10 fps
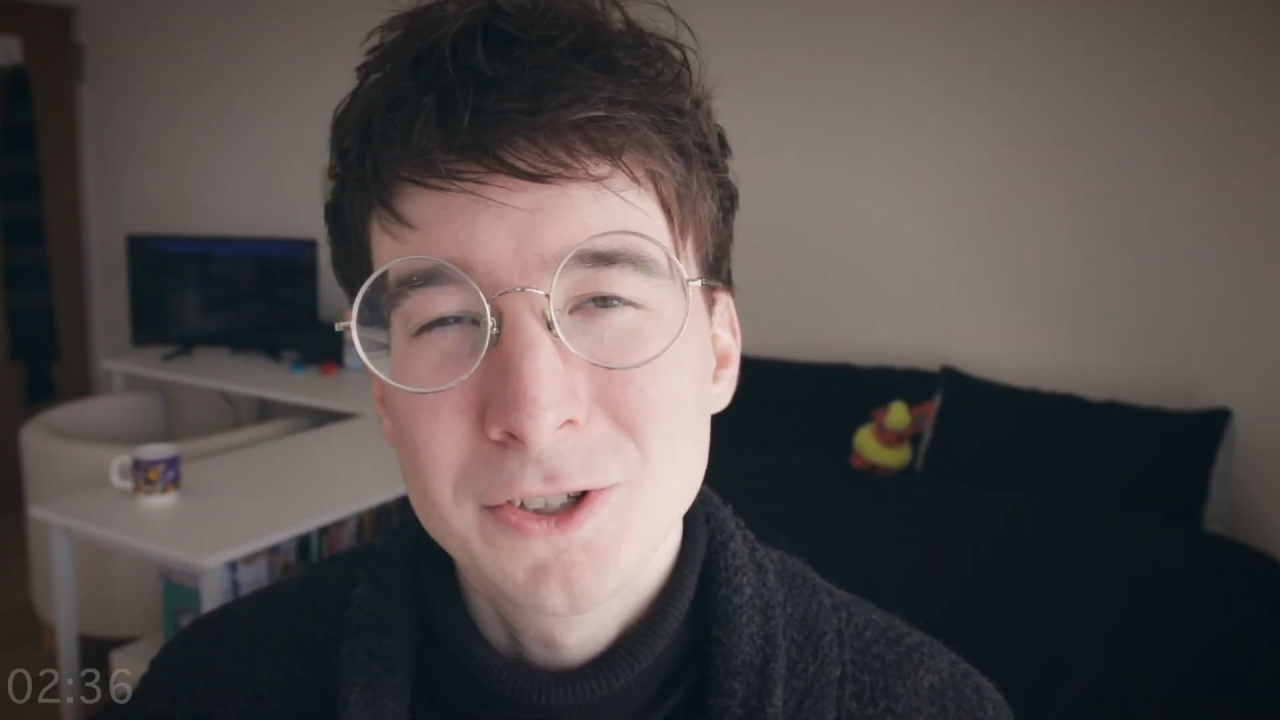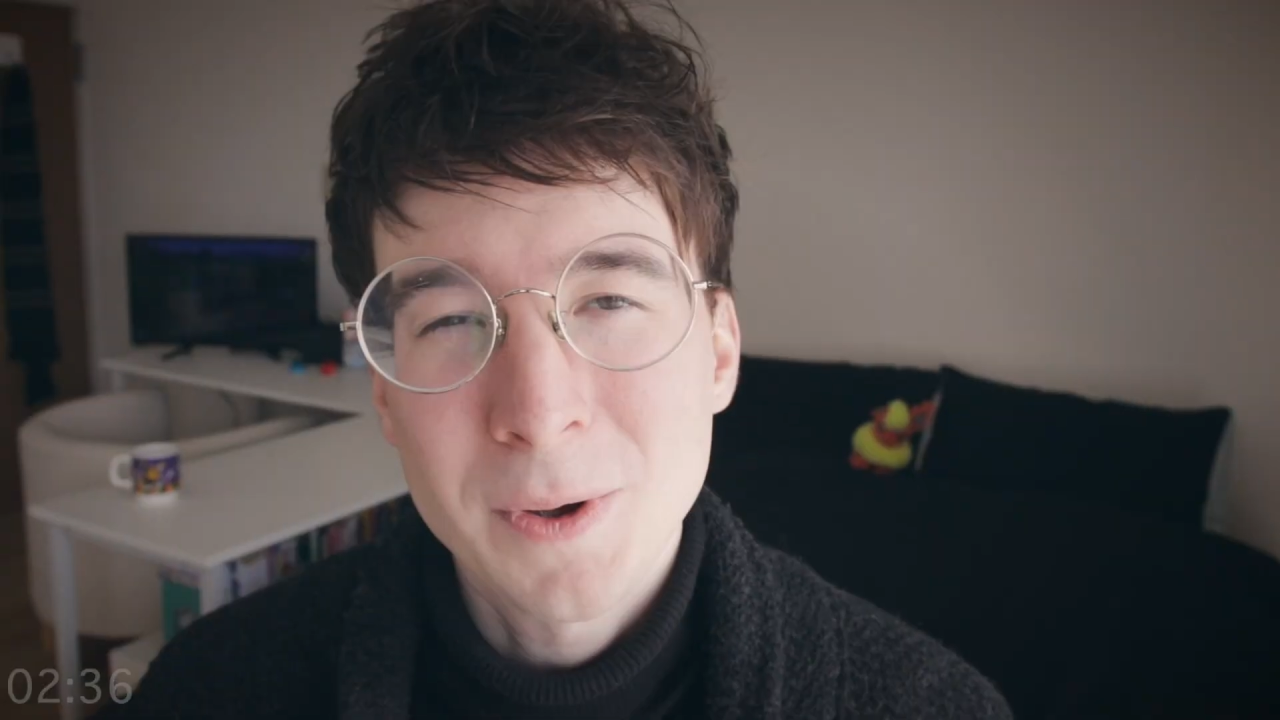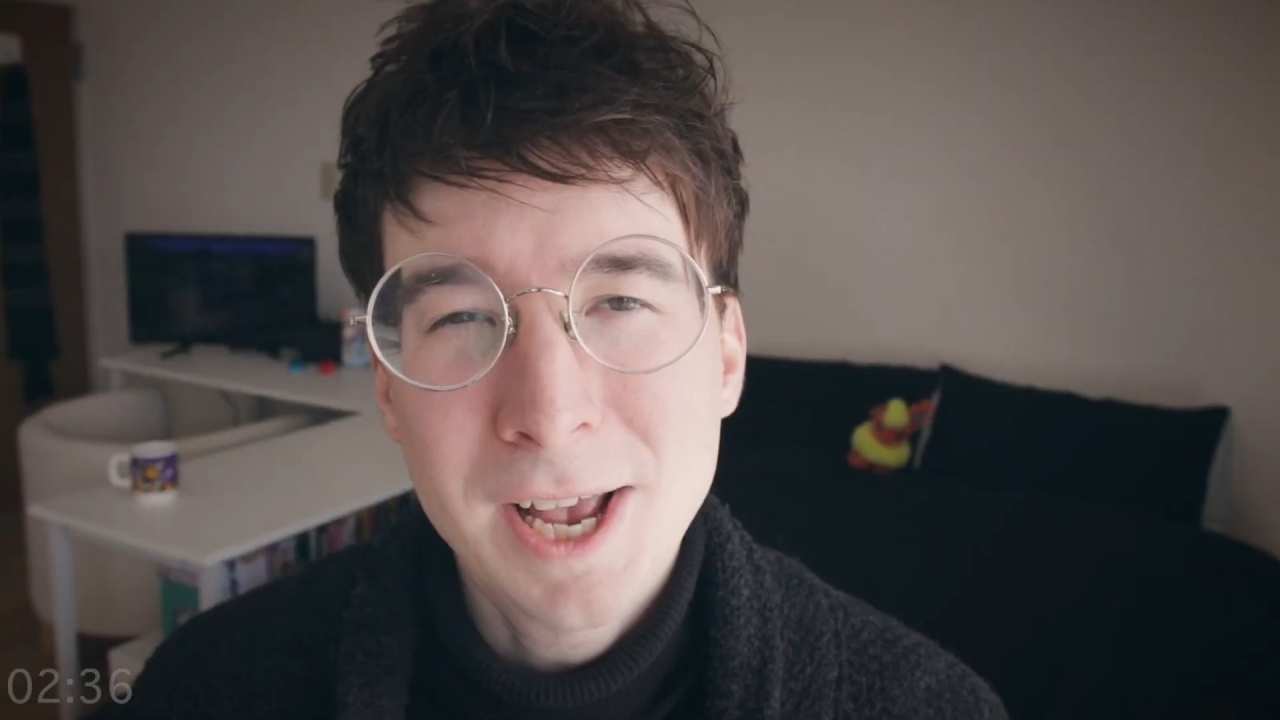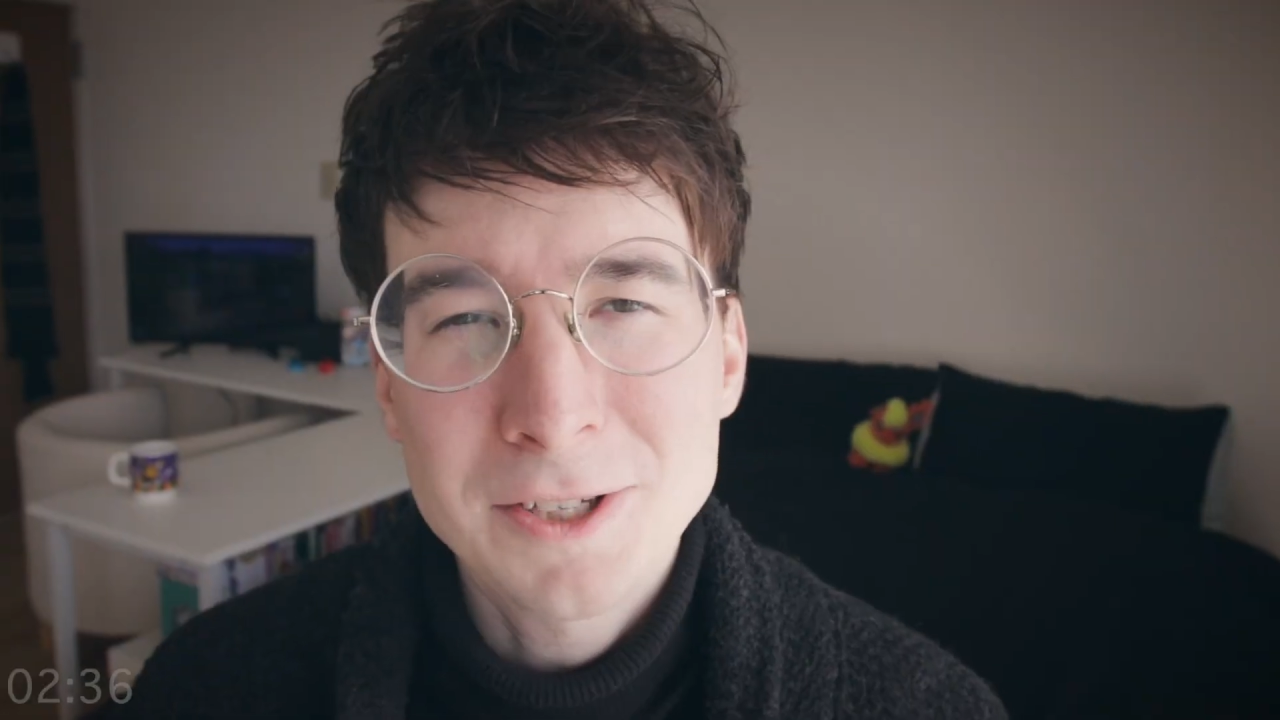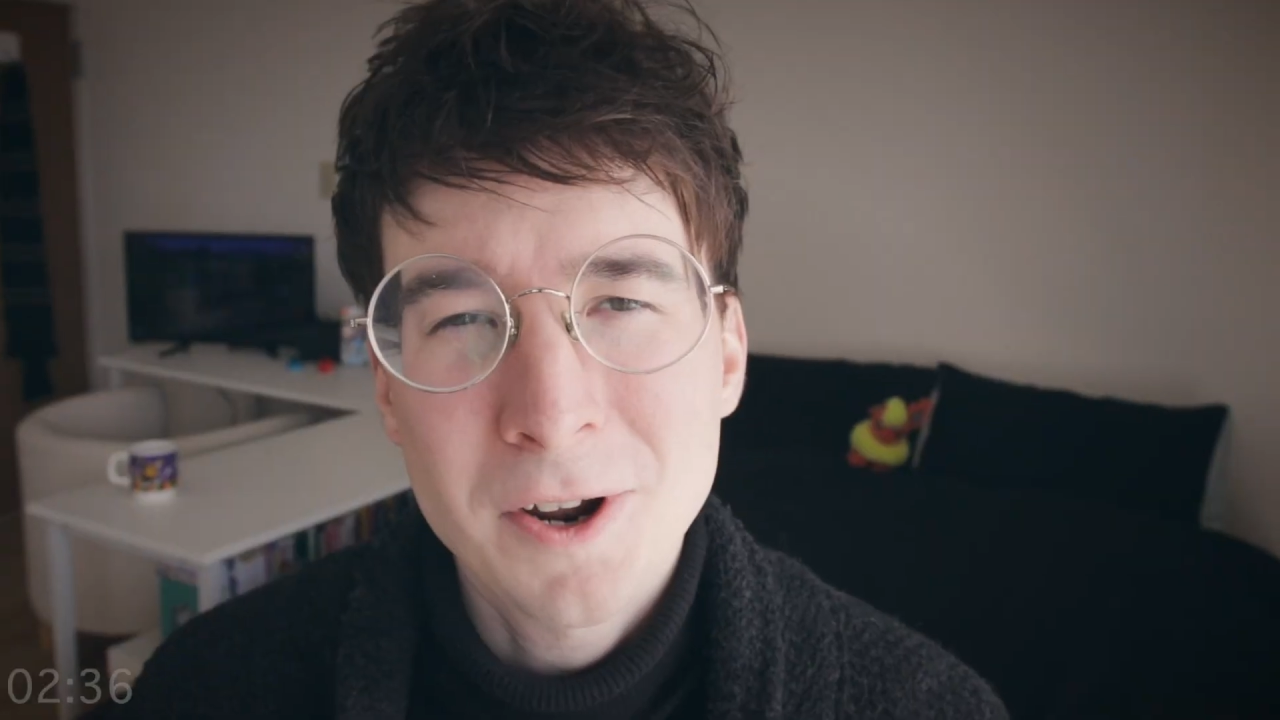So
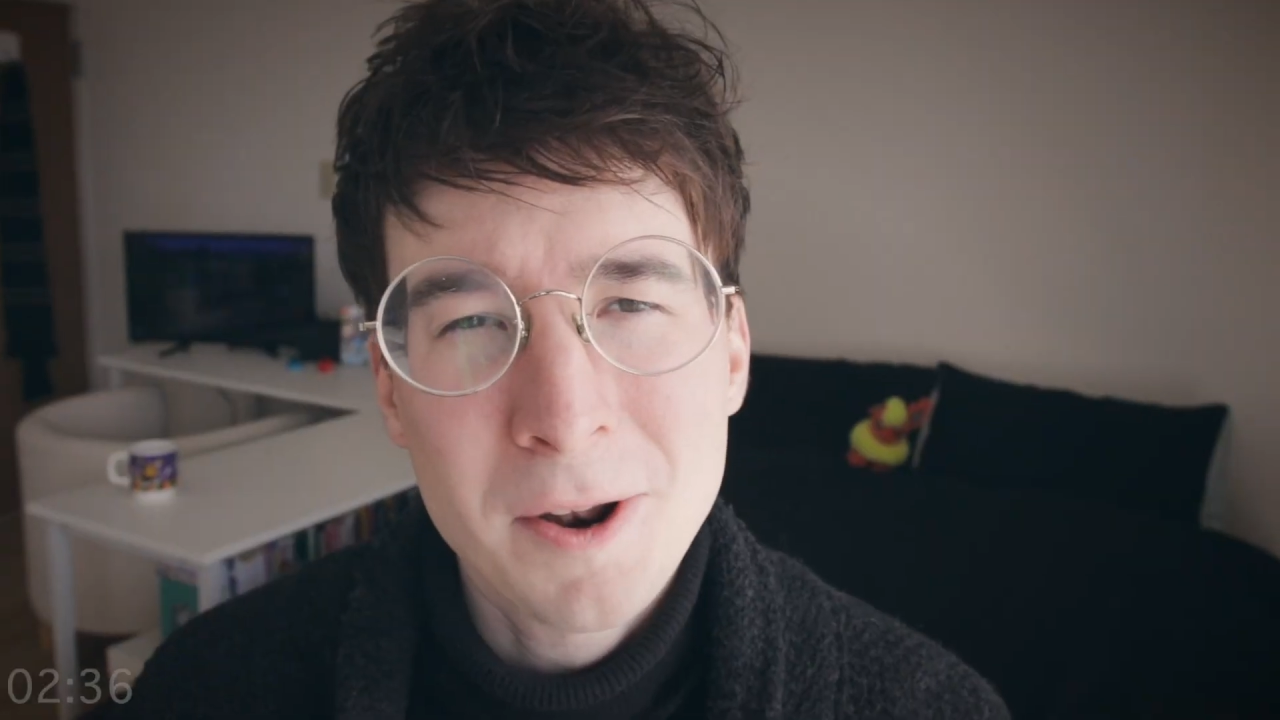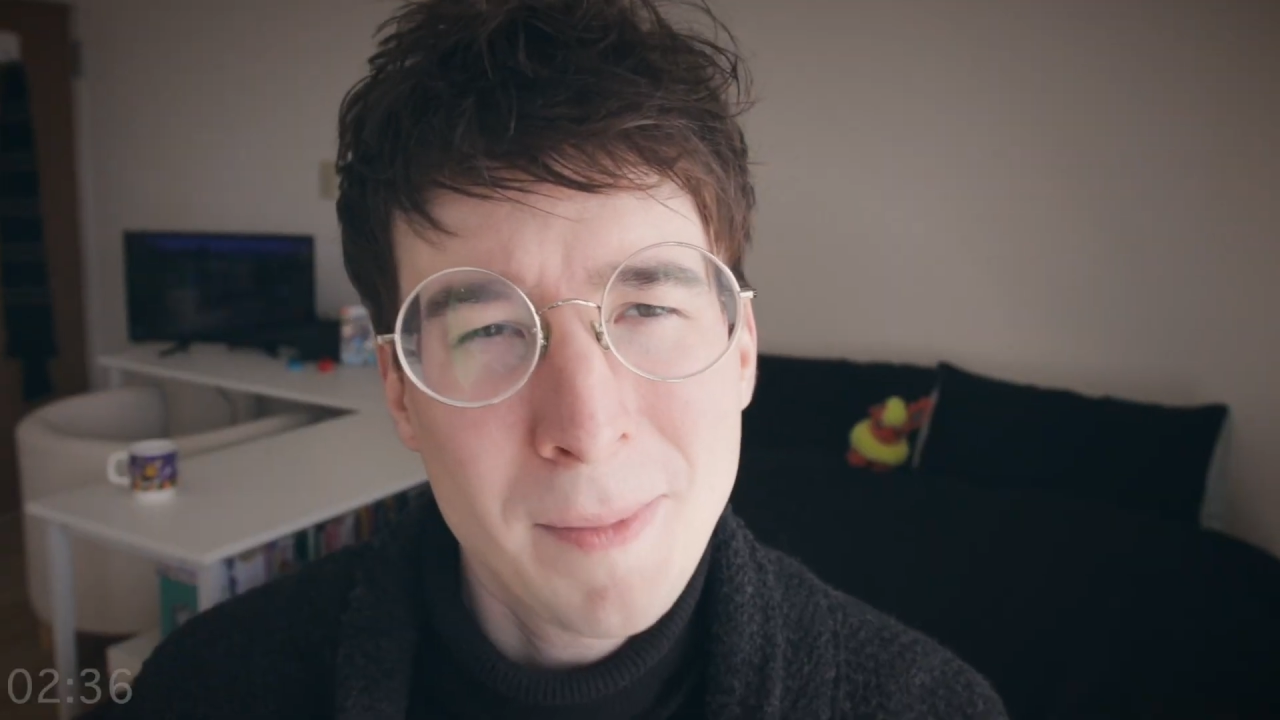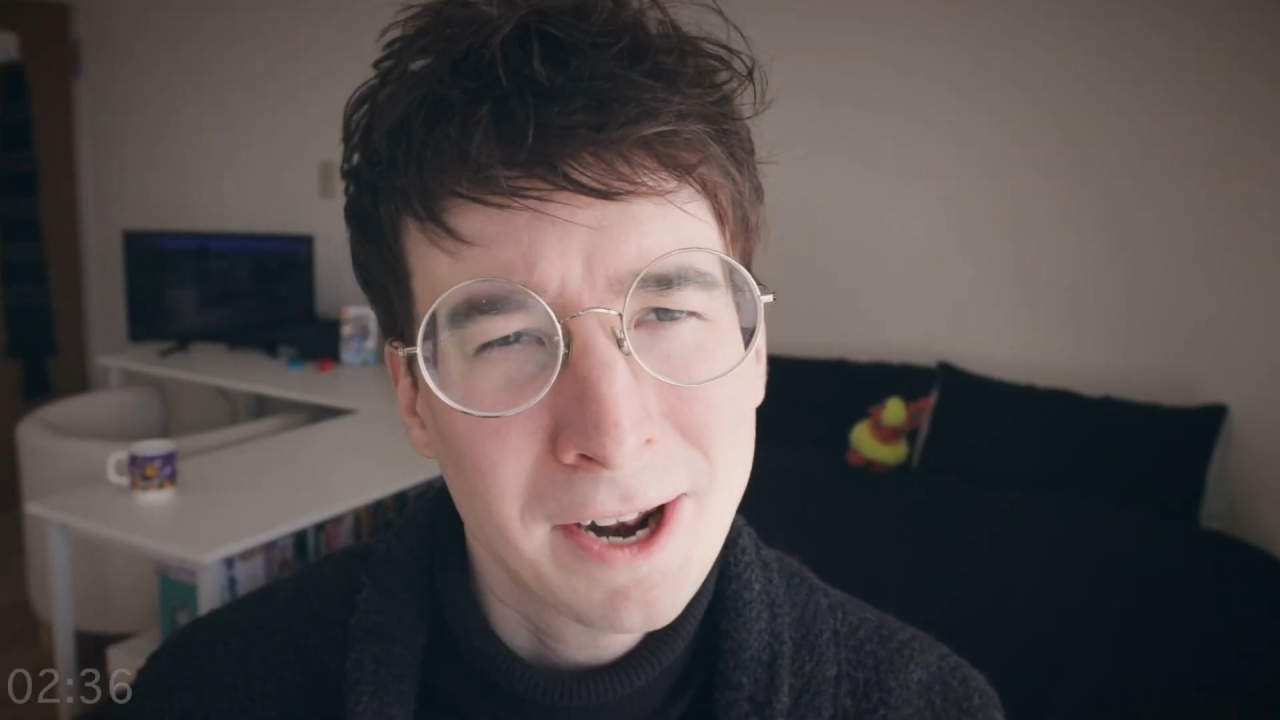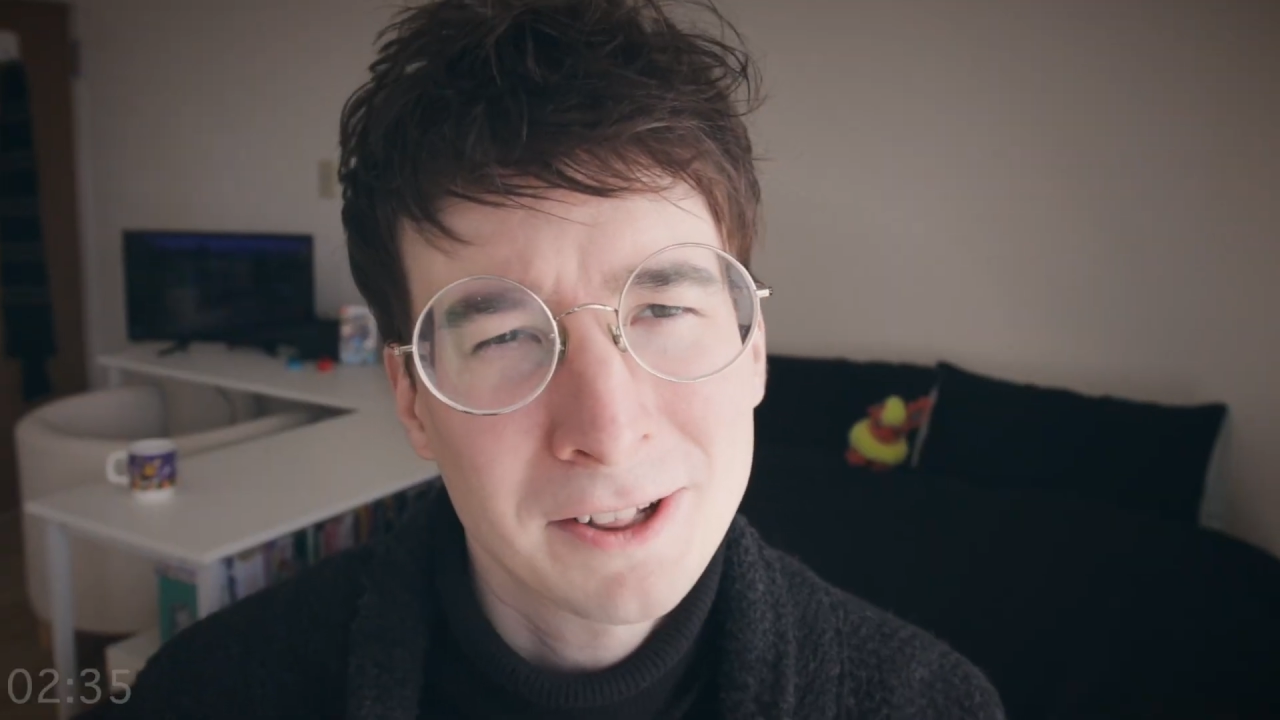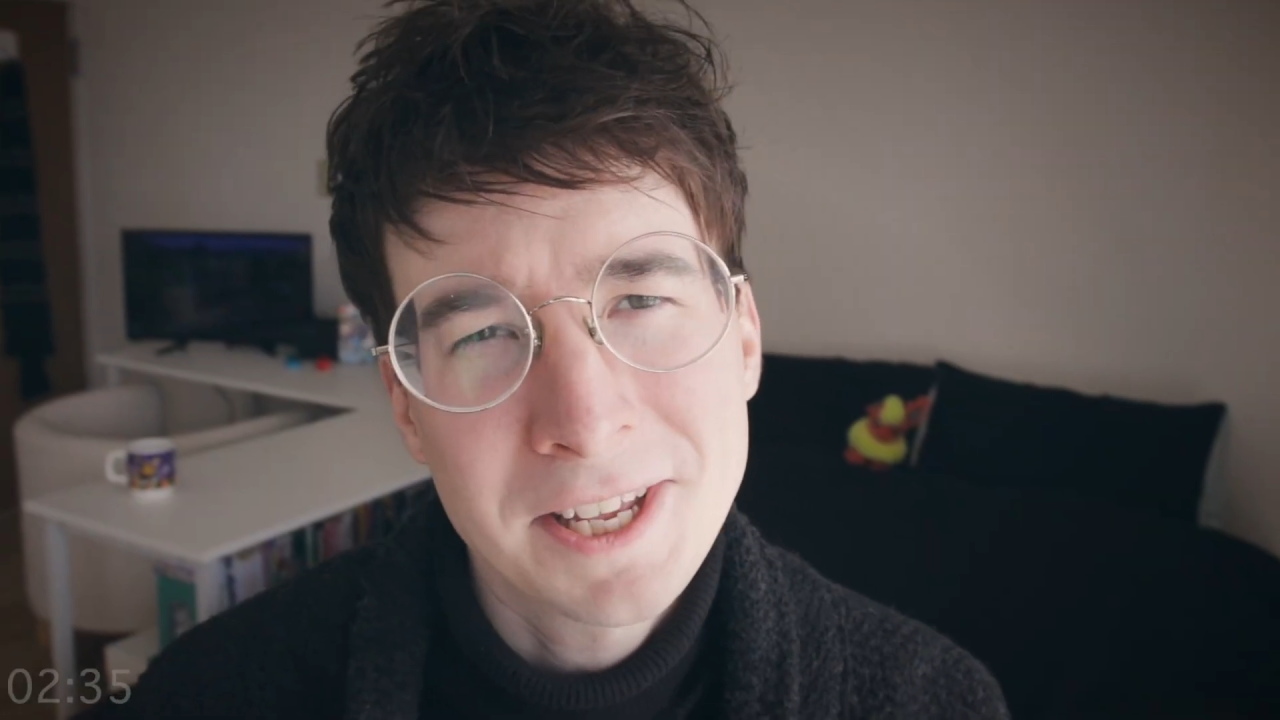I guess it
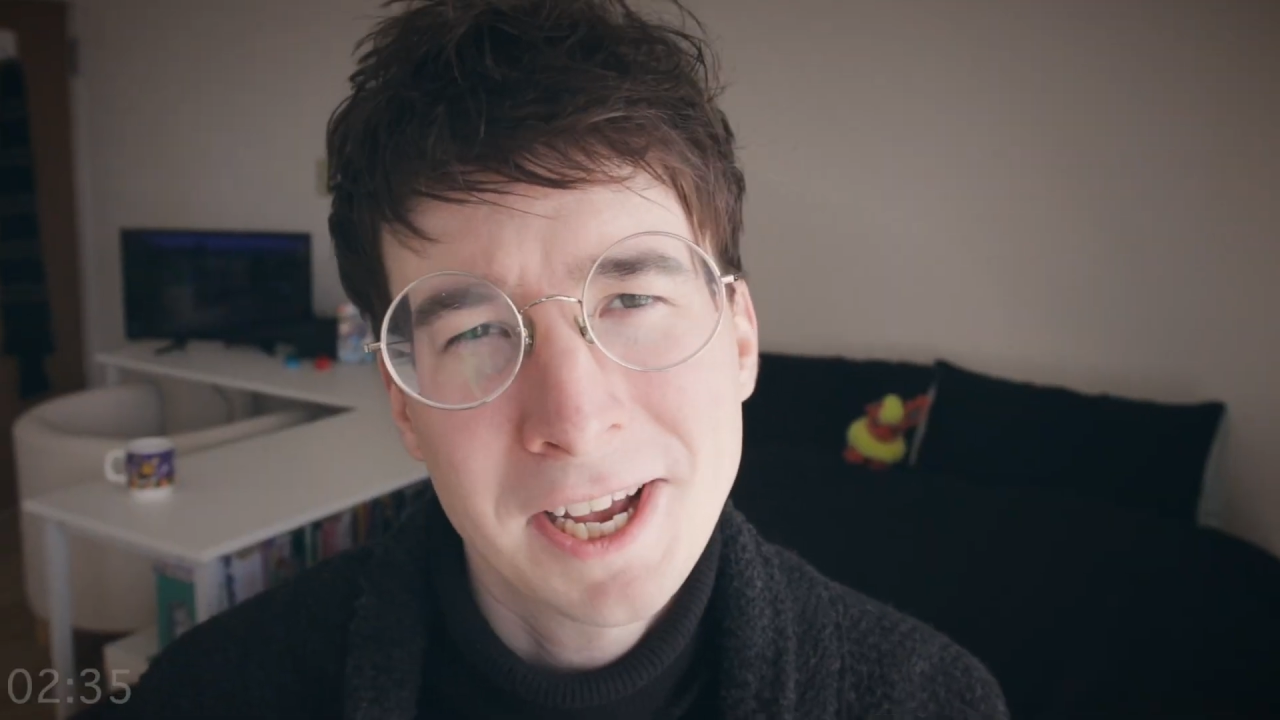automatically